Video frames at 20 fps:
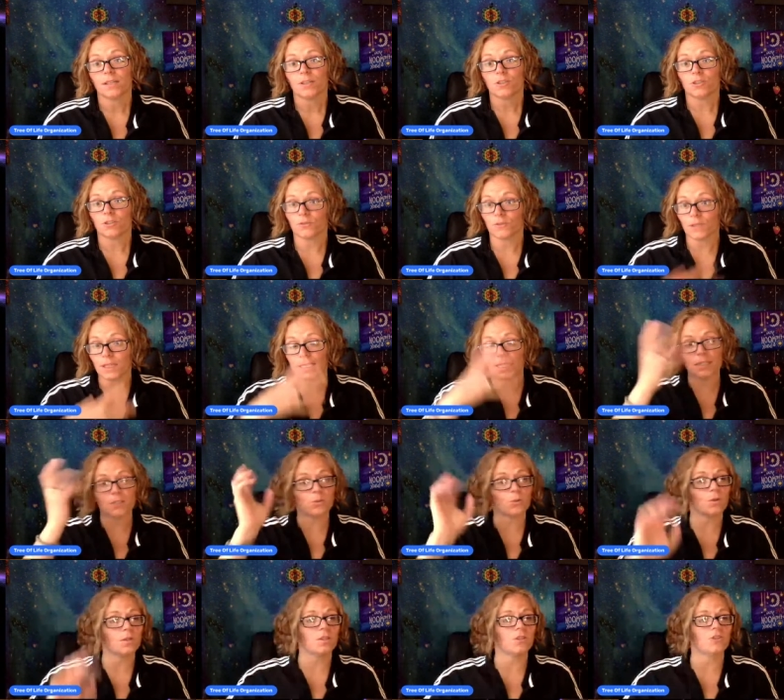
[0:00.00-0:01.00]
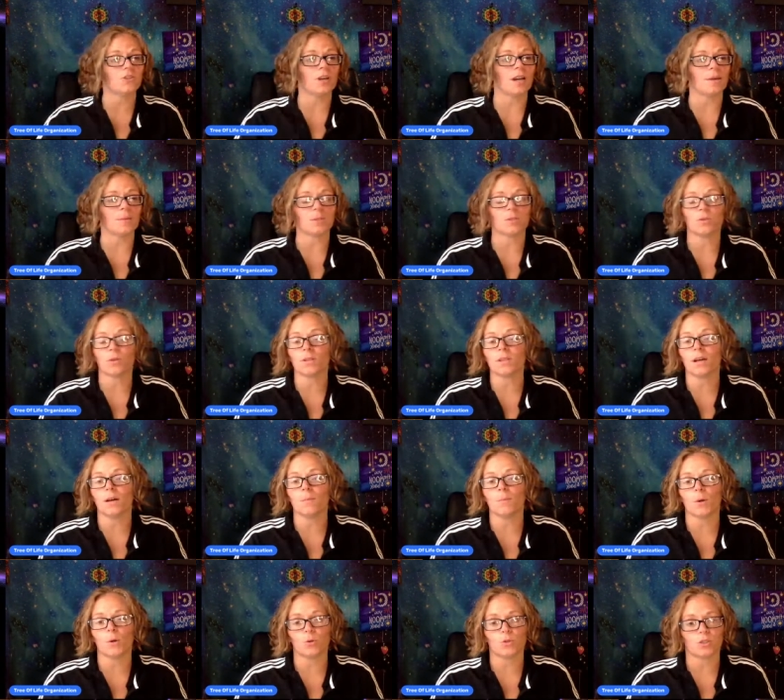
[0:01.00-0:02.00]
to release all the traumas, all the
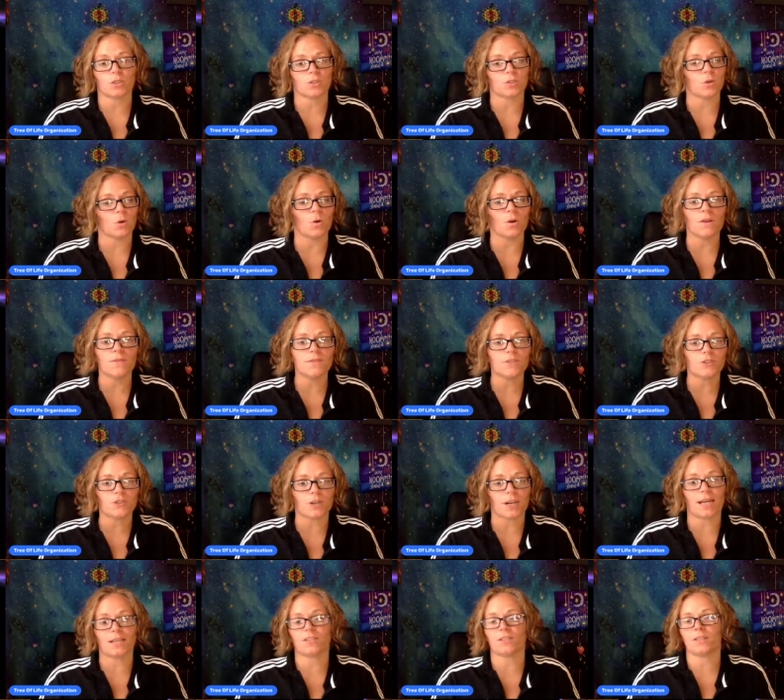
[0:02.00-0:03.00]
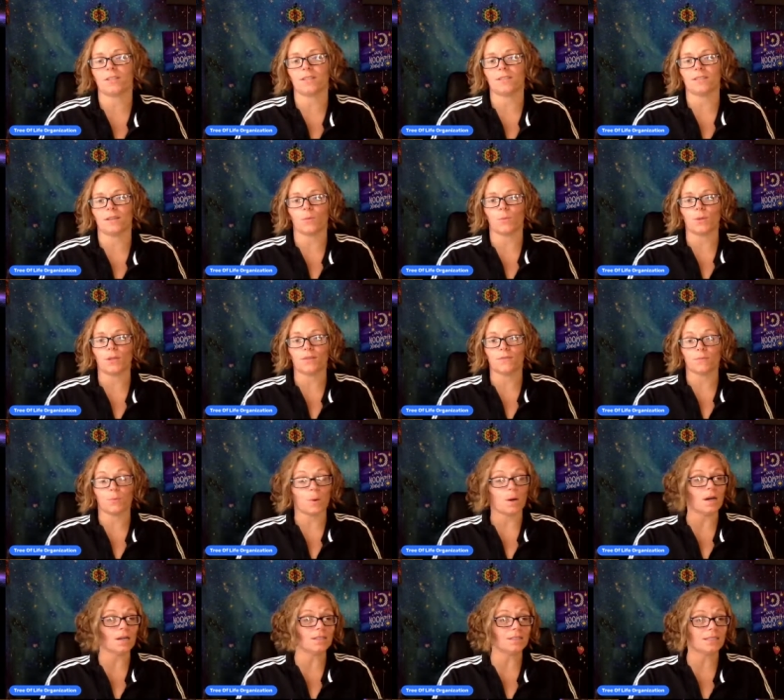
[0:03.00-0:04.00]
emotions, all the tragedies that we have
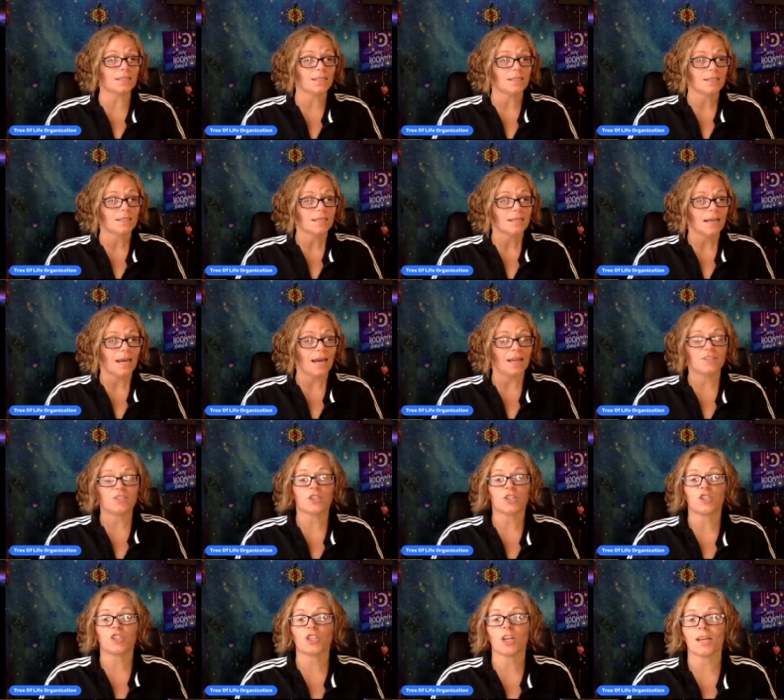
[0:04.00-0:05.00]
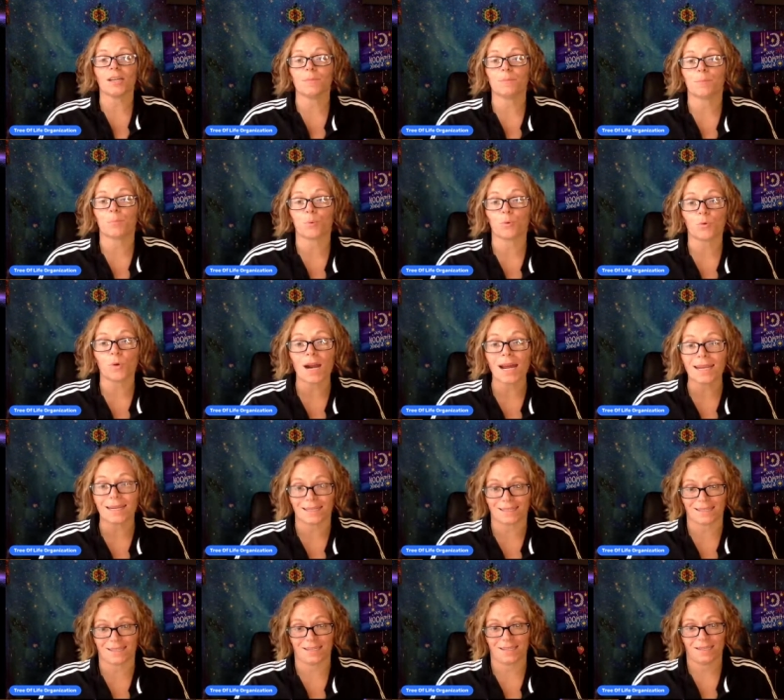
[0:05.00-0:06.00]
walked, and to shine
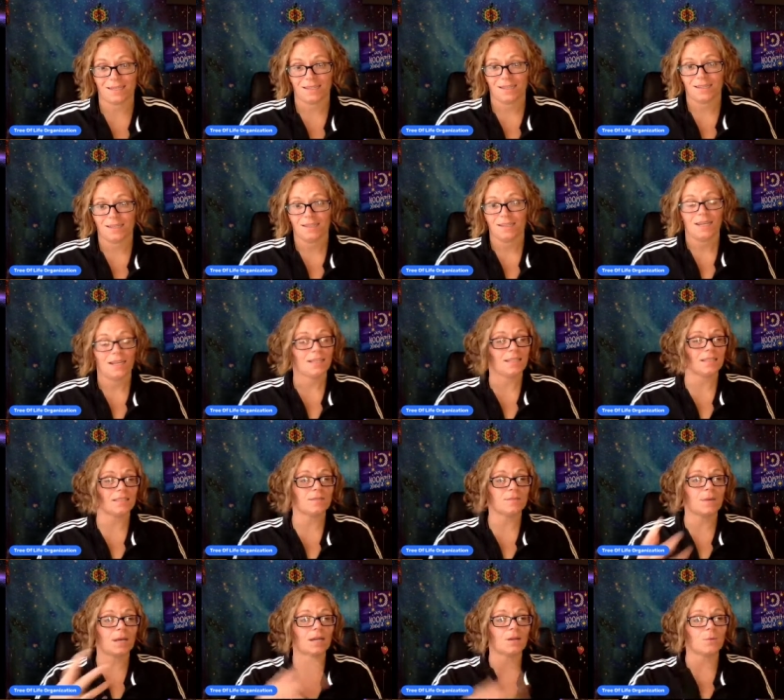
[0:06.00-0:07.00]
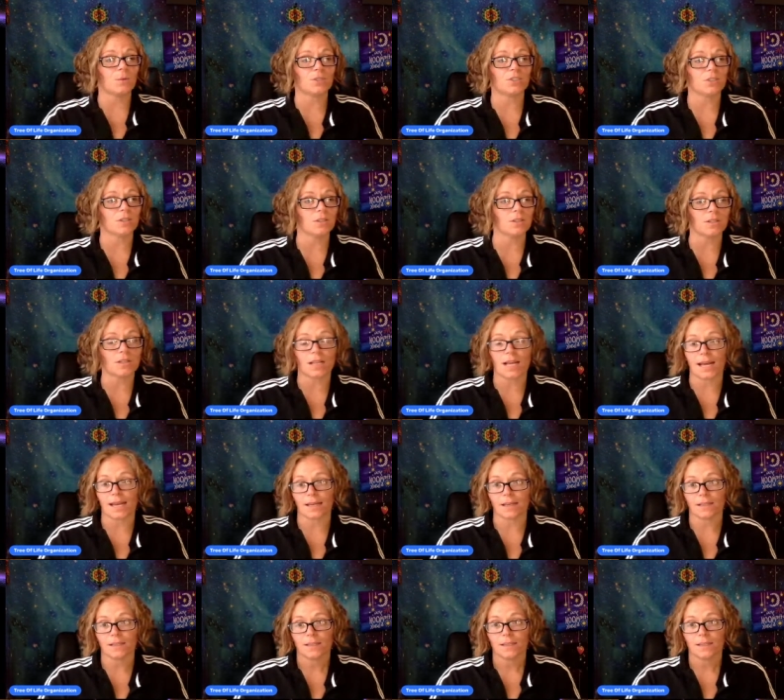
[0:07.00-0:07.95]
bright. It doesn't matter what you look like.